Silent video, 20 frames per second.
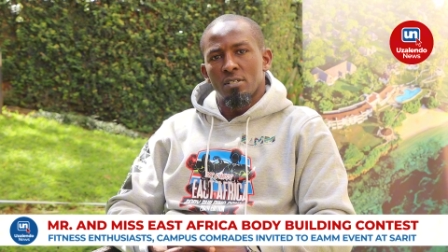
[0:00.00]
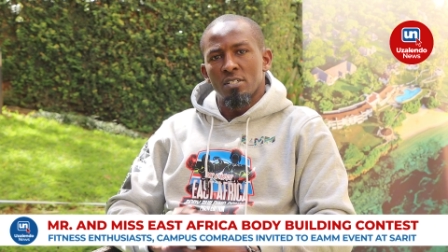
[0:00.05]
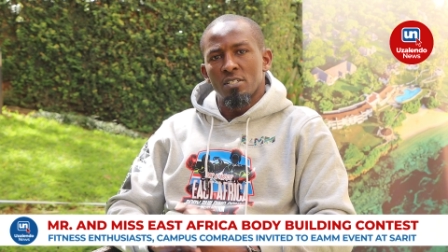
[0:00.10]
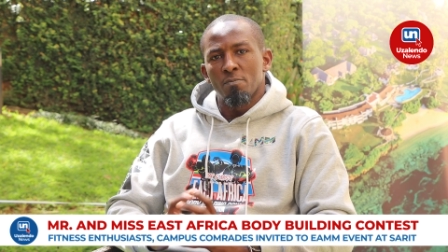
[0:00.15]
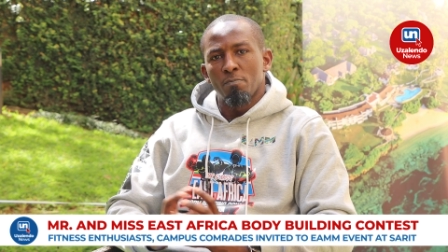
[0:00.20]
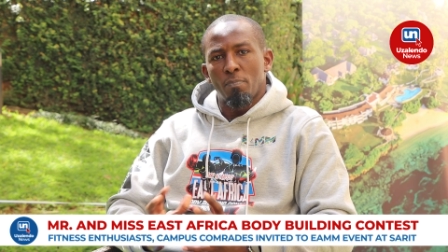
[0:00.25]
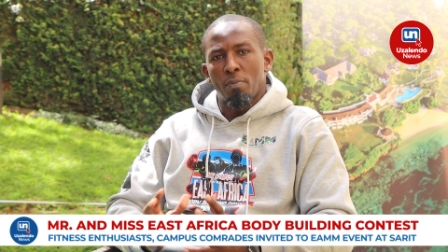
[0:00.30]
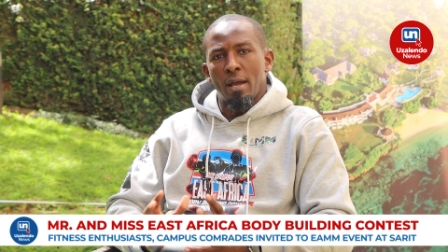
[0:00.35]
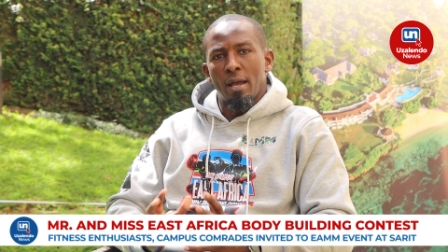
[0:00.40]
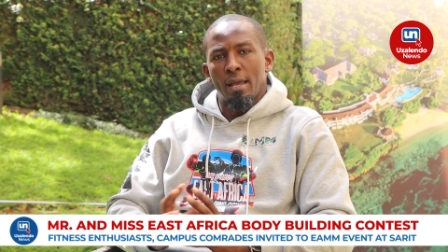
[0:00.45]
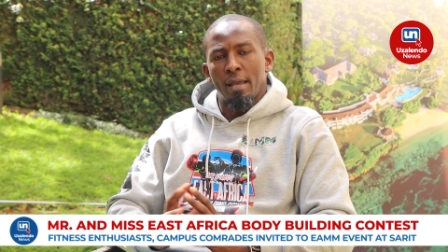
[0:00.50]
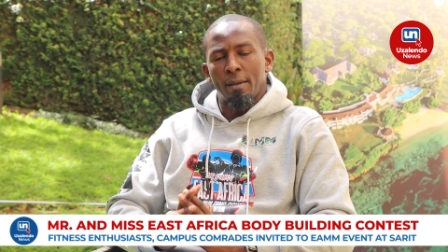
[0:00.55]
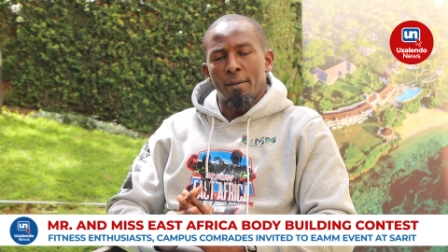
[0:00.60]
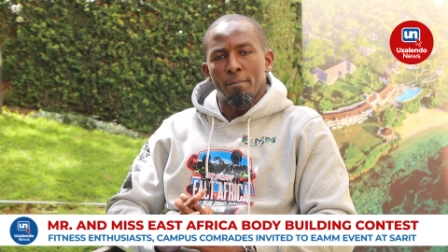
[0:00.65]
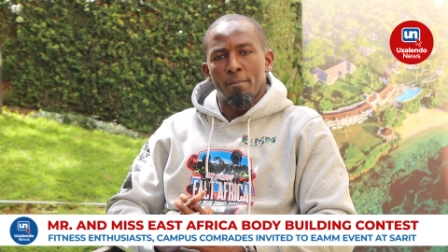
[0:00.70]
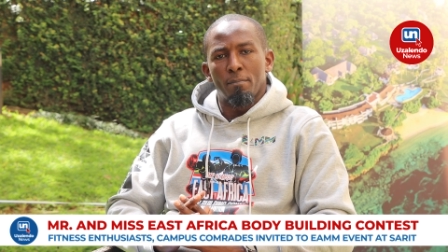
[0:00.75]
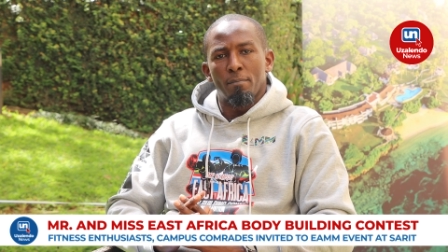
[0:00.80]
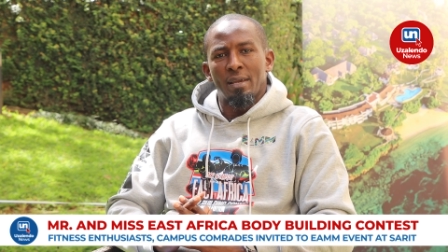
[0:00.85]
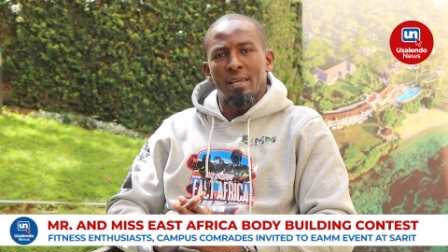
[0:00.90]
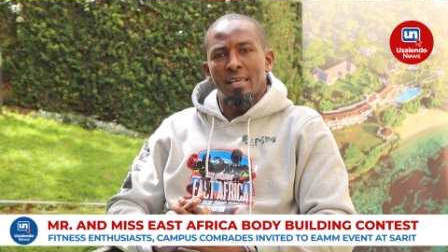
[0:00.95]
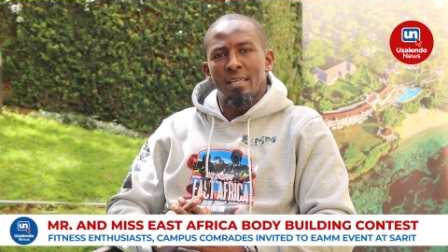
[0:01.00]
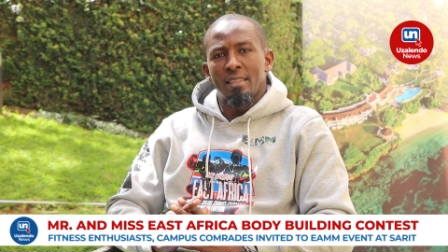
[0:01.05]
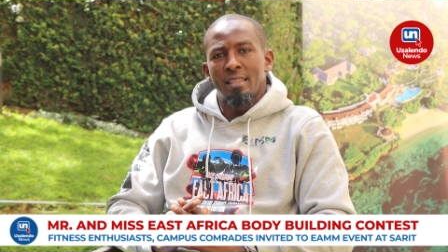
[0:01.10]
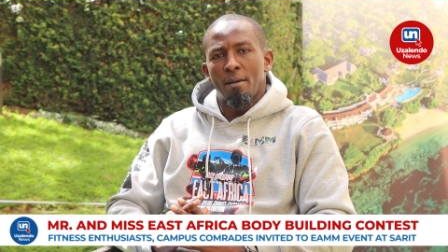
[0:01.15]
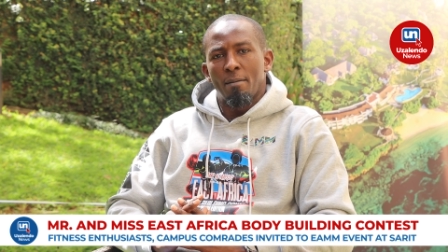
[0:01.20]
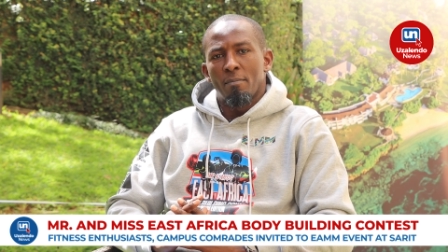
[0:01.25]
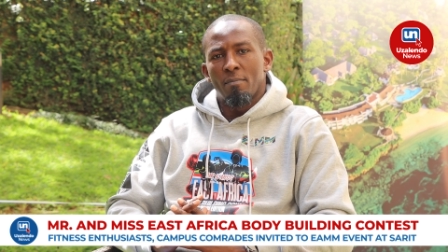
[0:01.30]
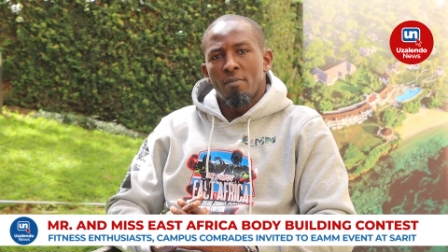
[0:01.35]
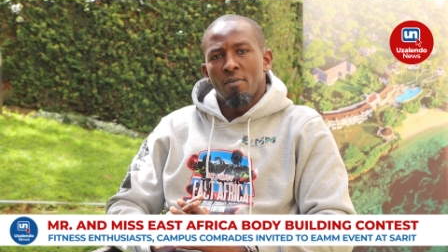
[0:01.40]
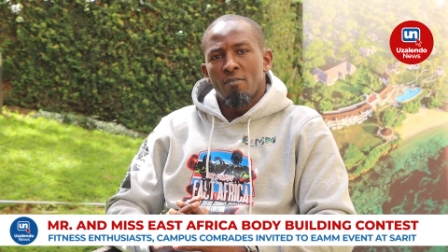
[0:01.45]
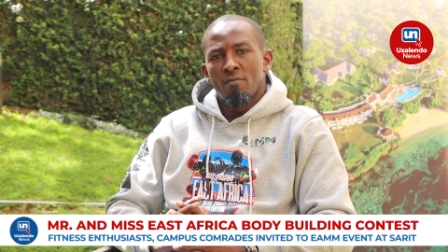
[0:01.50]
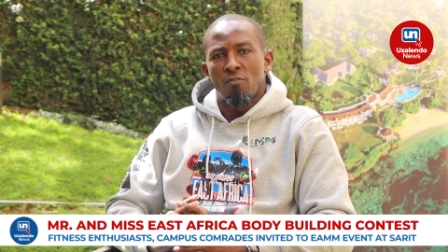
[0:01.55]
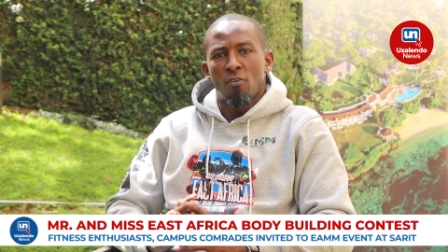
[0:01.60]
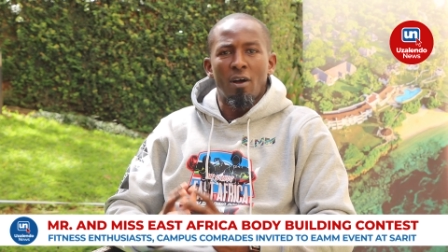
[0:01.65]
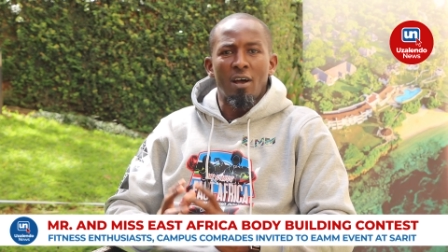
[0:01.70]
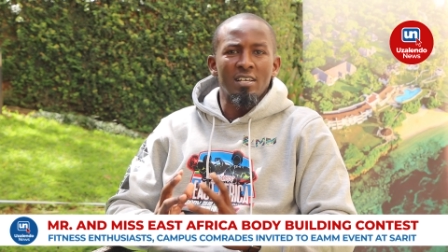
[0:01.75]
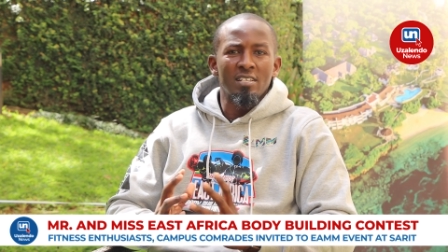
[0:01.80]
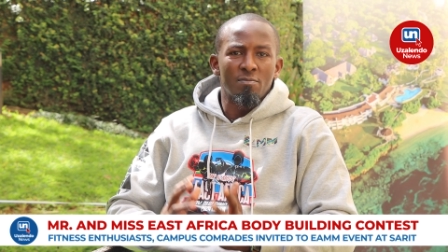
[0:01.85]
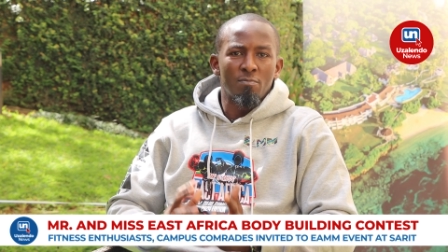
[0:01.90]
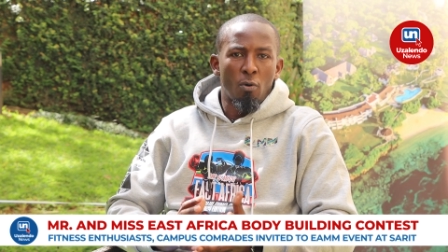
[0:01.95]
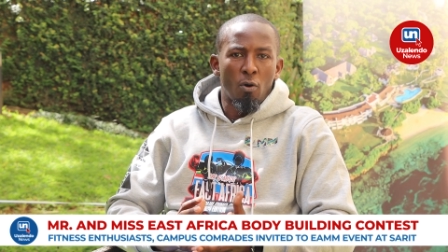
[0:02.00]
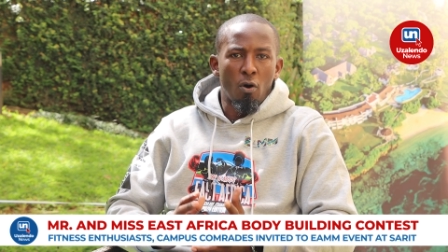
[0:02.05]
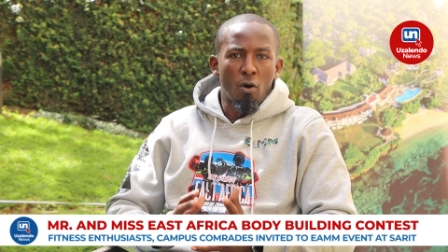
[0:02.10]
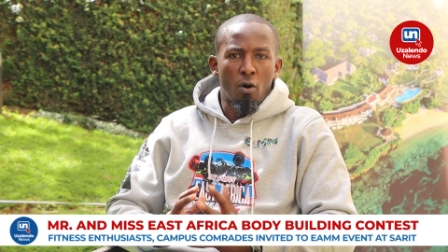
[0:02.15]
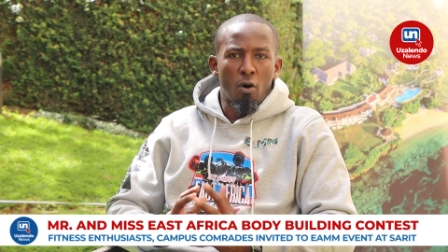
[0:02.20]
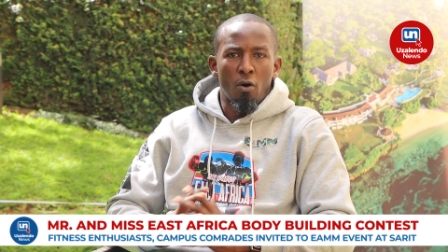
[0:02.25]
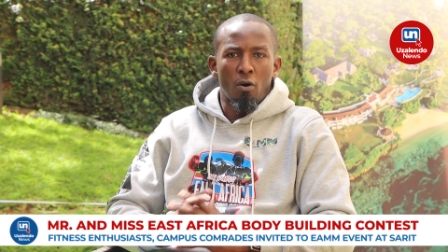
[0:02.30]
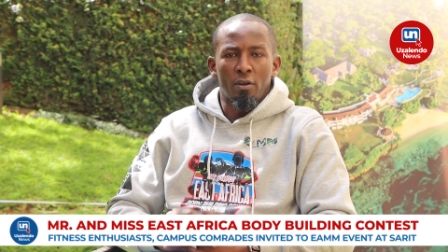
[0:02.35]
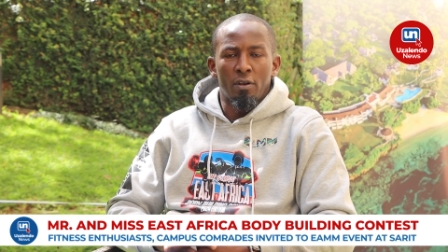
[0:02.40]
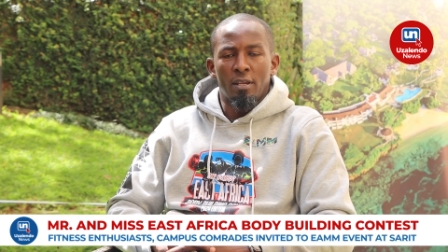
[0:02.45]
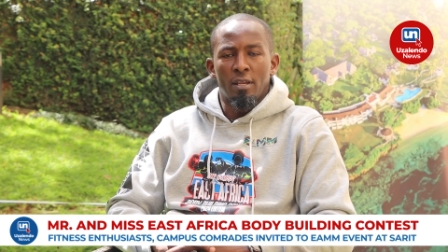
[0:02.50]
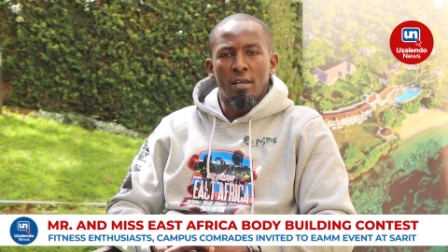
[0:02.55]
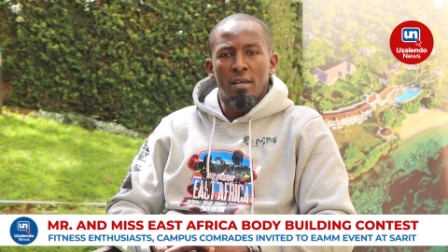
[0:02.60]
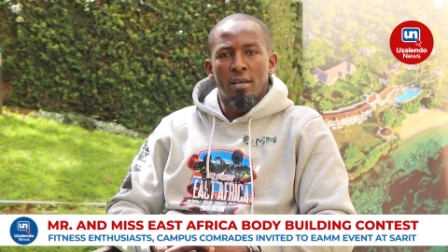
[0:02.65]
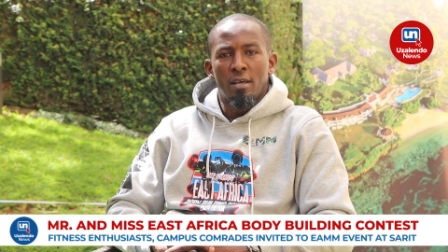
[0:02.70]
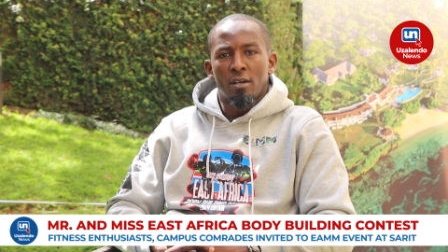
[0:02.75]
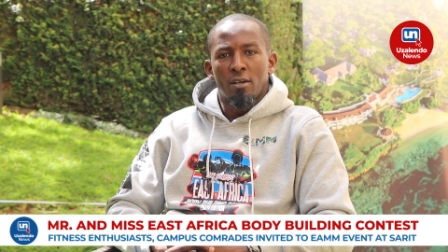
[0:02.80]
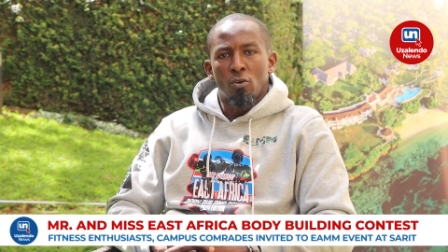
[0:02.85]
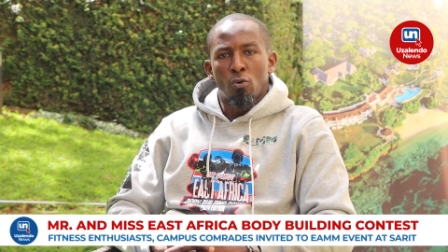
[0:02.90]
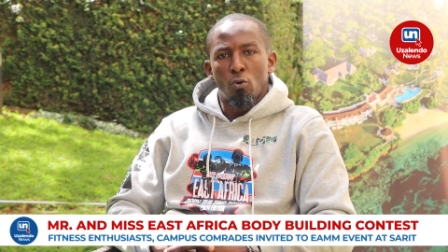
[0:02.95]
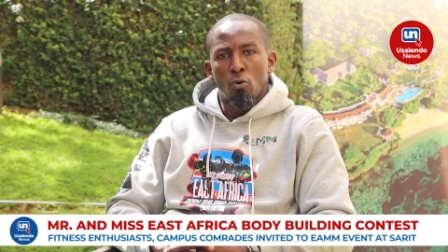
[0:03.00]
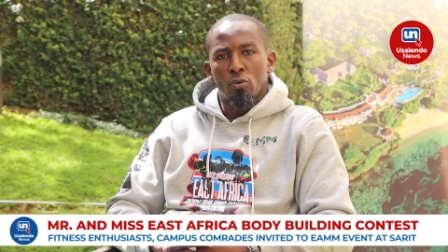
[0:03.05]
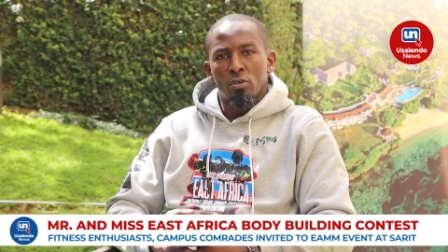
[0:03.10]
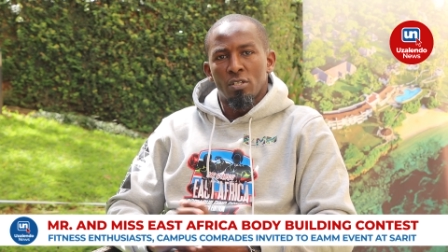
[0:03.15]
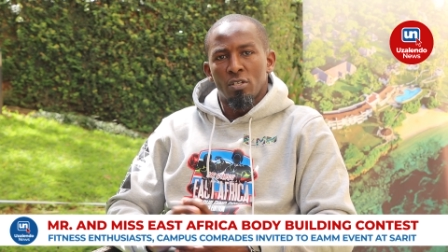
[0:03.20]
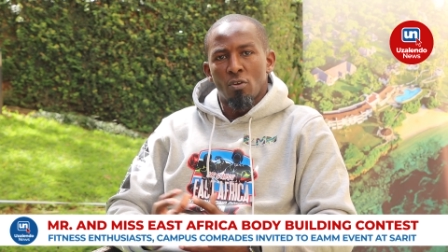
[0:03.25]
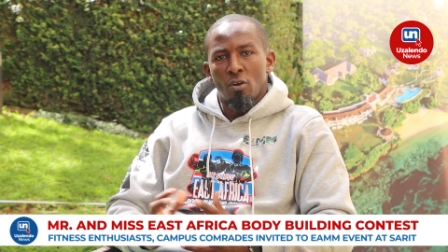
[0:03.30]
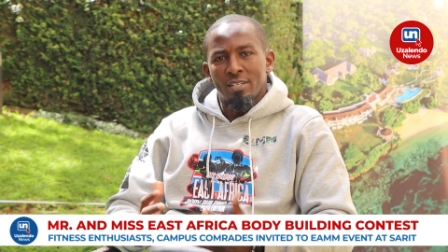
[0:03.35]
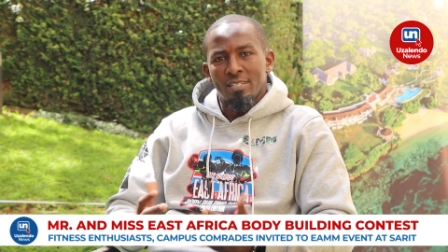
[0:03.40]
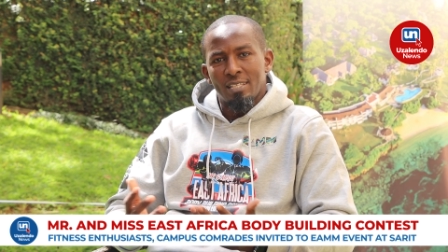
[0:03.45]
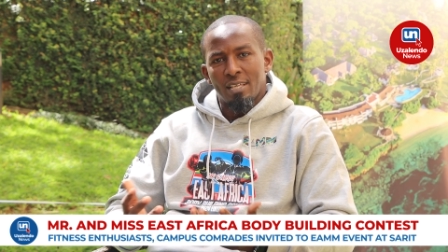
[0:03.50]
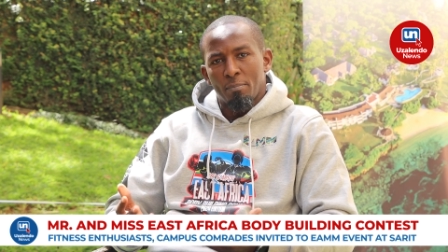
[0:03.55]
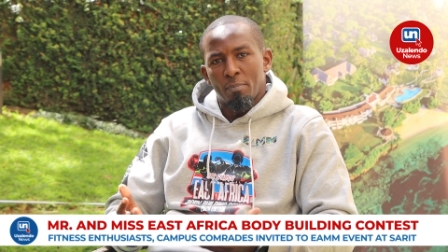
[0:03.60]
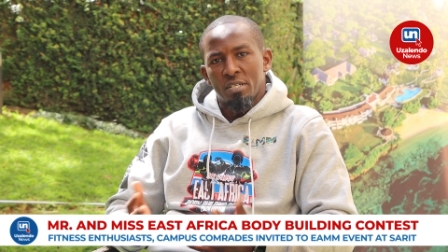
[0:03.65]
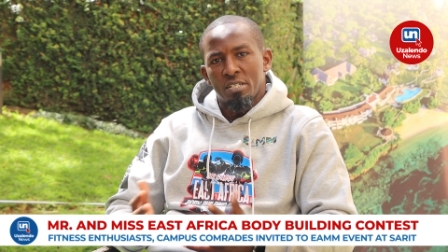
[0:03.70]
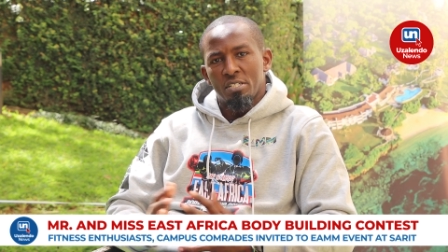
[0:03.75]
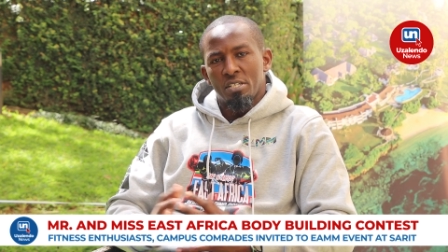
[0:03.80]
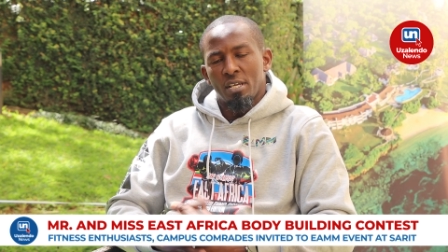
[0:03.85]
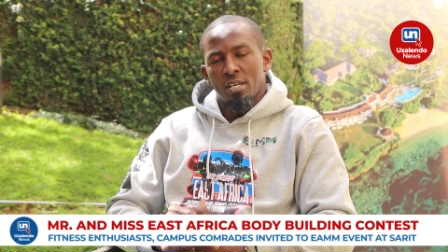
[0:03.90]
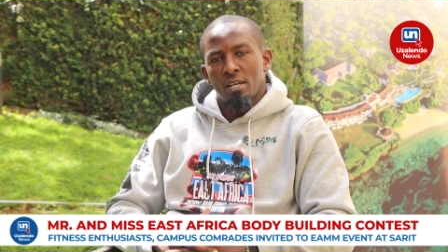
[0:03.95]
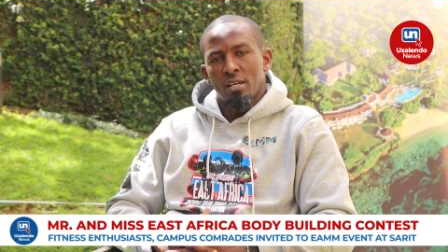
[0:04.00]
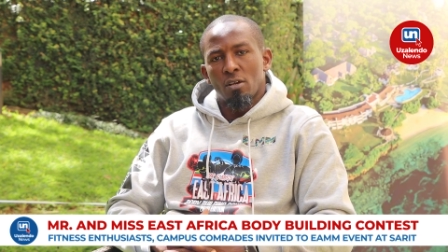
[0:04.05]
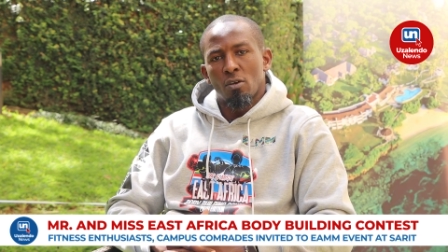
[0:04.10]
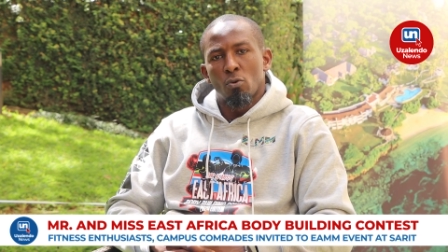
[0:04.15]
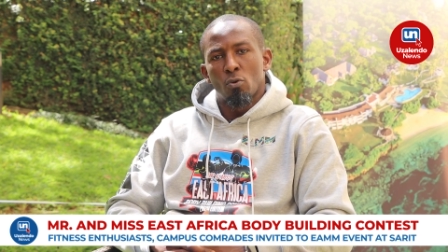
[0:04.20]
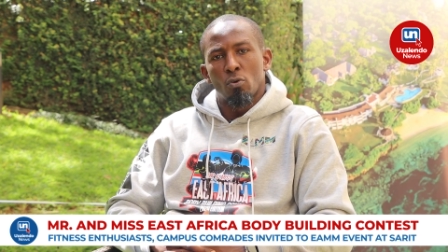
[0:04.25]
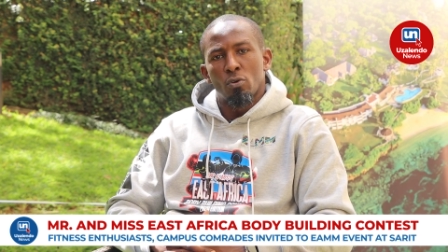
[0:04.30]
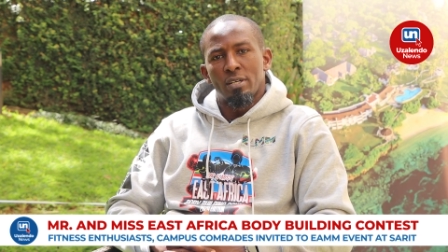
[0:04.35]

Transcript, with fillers: just by making them focus more on good, you know, establishing